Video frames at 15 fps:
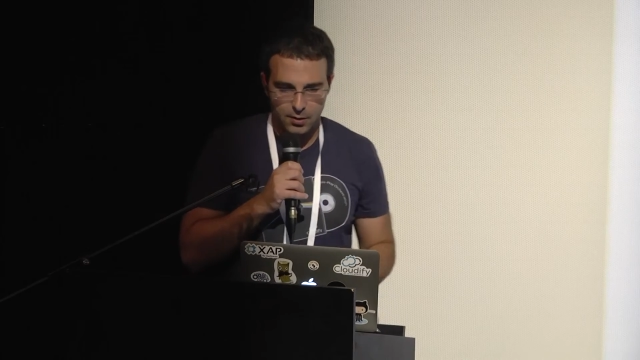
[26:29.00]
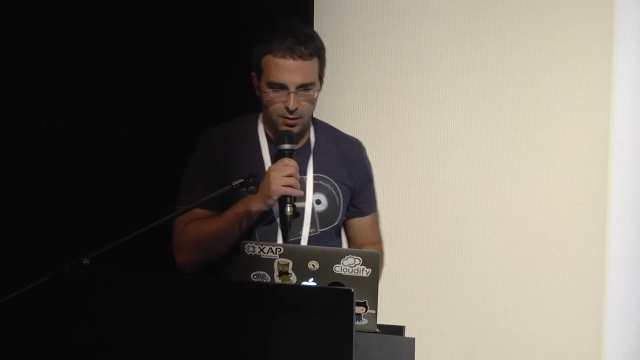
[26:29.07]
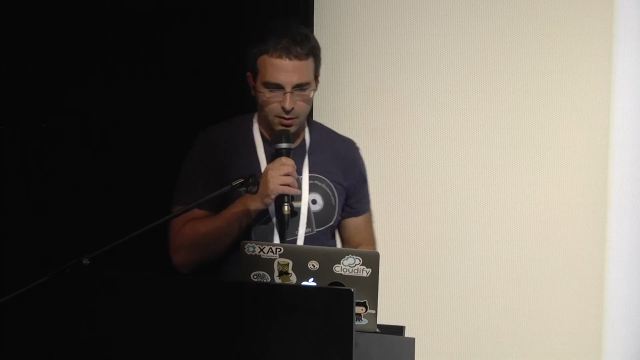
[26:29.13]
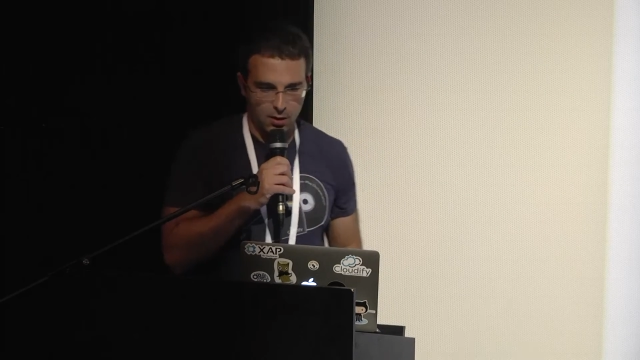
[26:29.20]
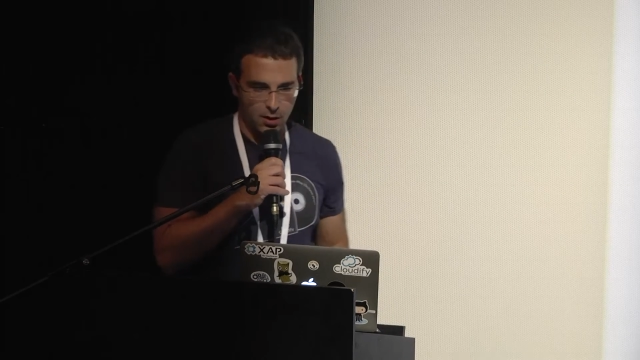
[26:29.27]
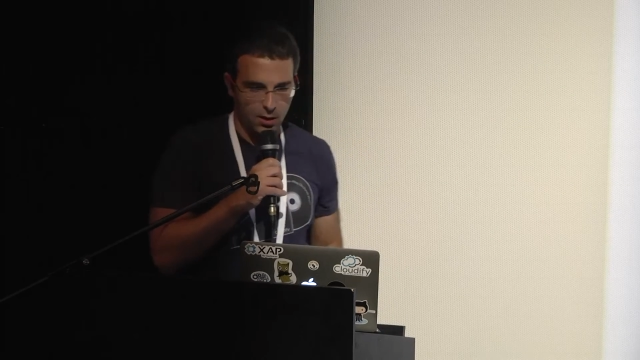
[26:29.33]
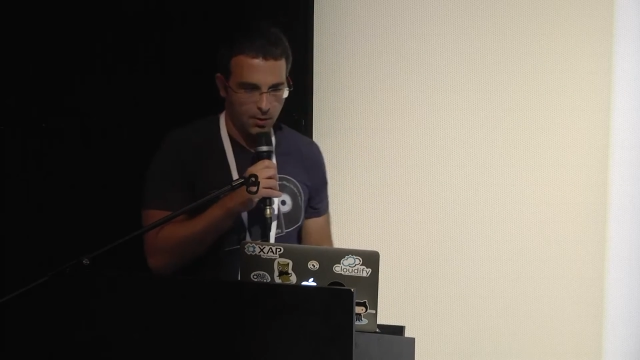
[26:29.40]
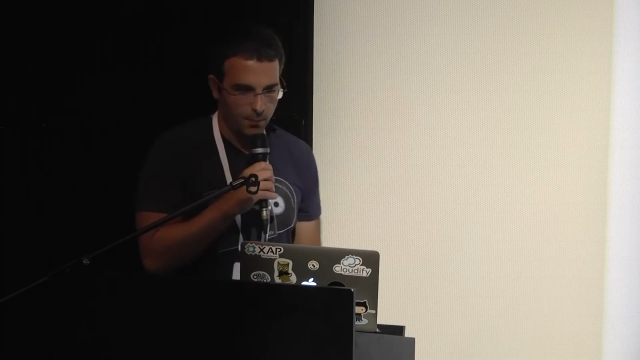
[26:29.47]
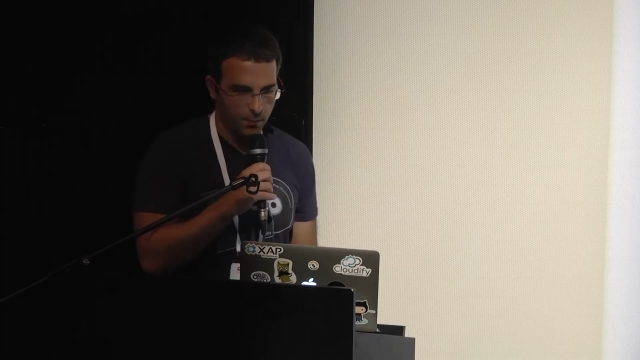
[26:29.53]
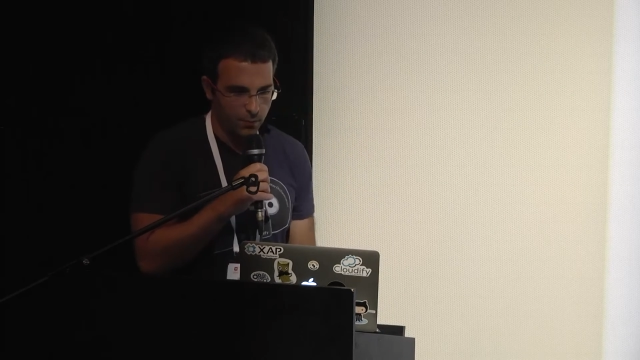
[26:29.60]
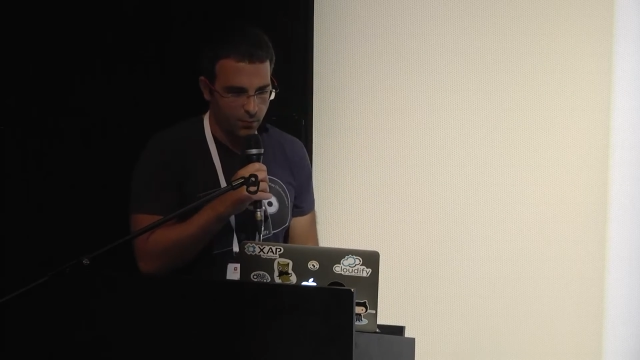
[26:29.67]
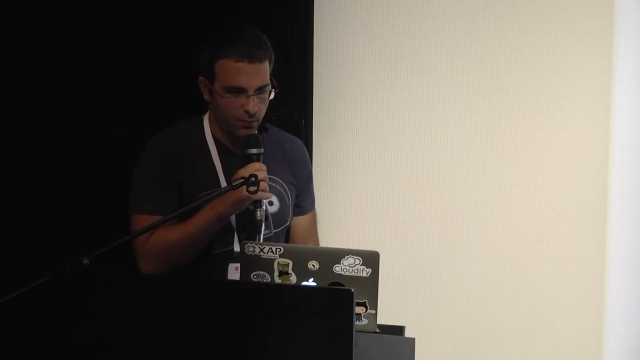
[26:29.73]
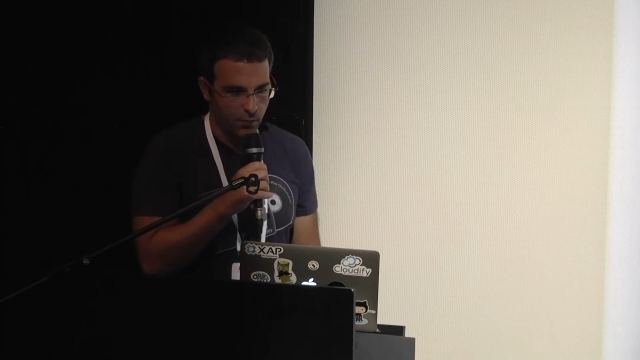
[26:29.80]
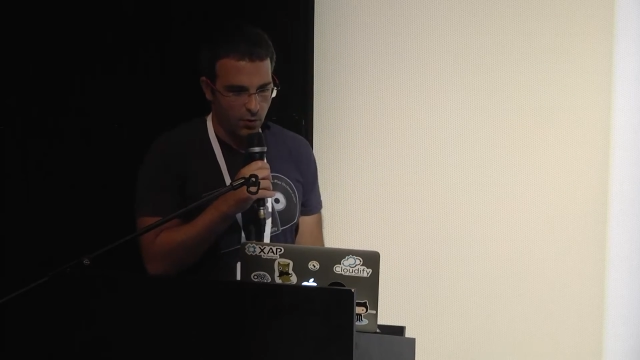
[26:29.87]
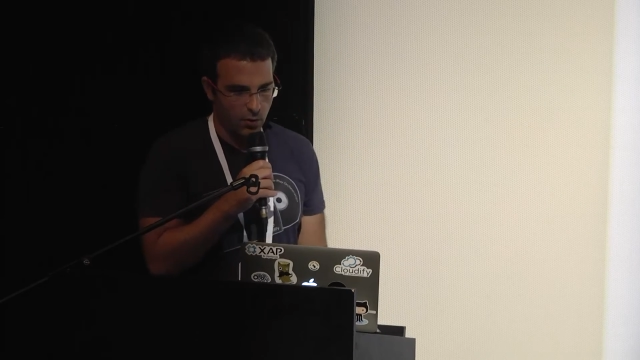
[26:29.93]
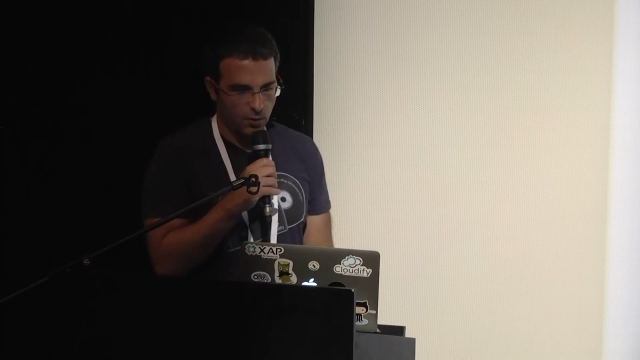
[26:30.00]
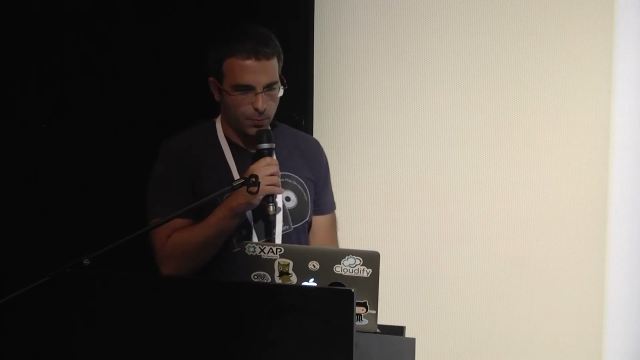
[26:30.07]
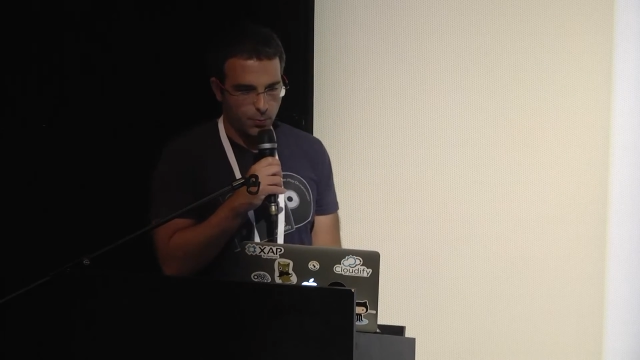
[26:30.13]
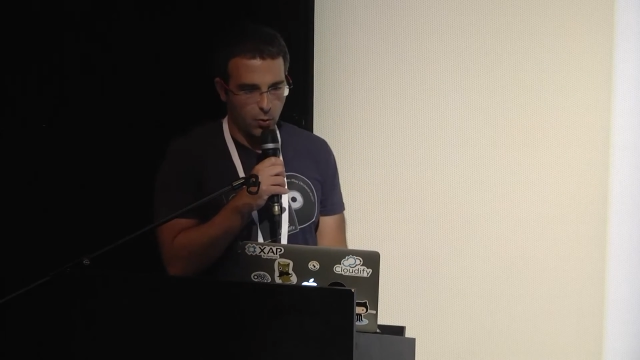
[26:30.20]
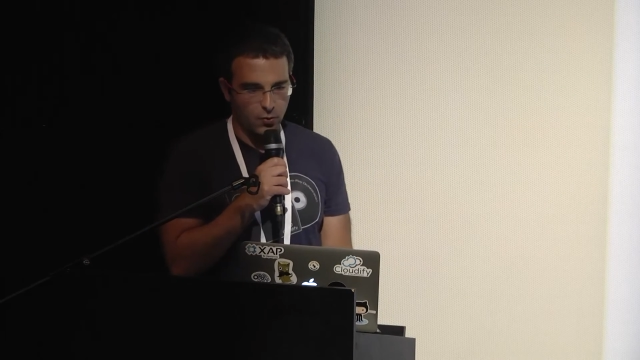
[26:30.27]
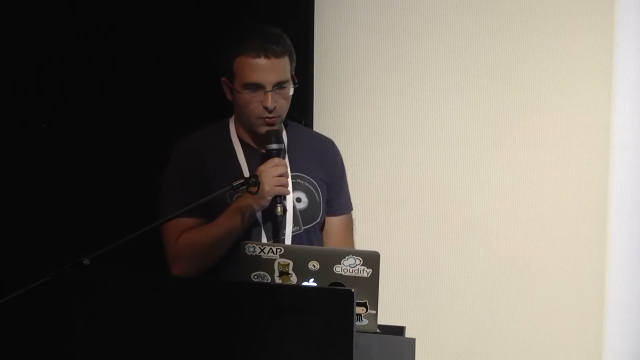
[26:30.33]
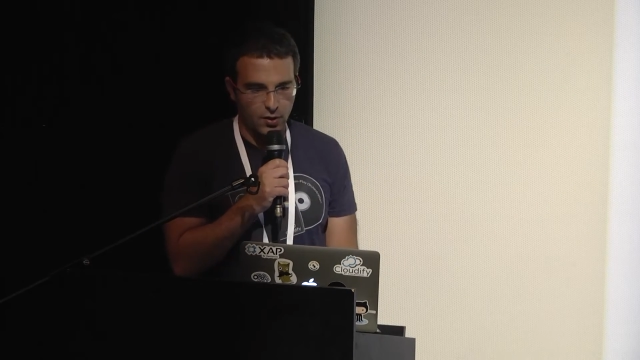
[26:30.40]
On the
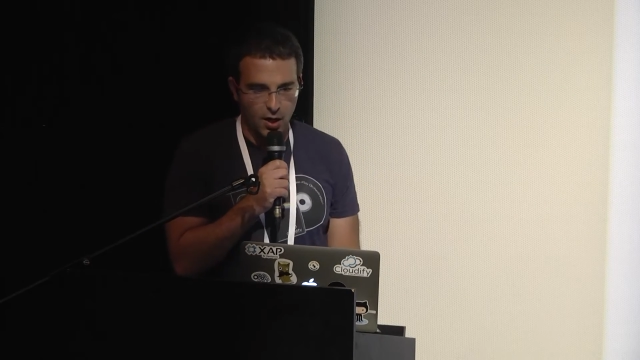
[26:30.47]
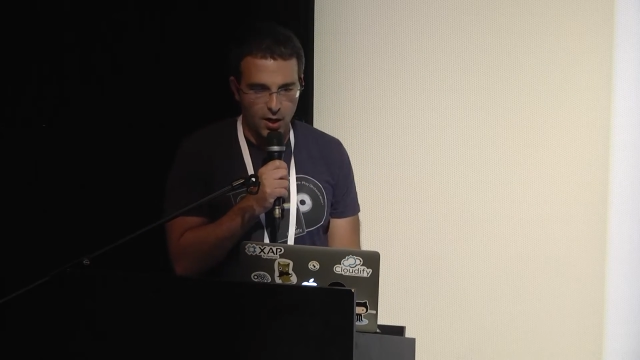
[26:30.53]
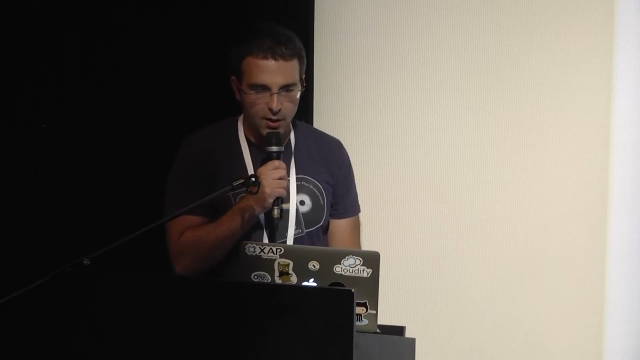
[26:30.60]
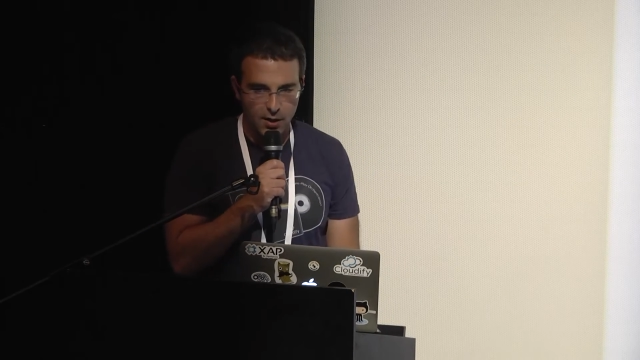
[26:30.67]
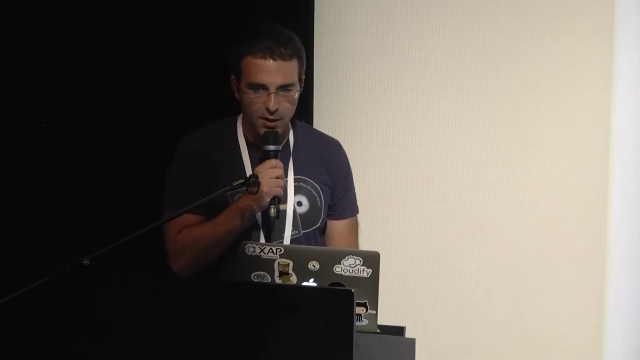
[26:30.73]
pro side,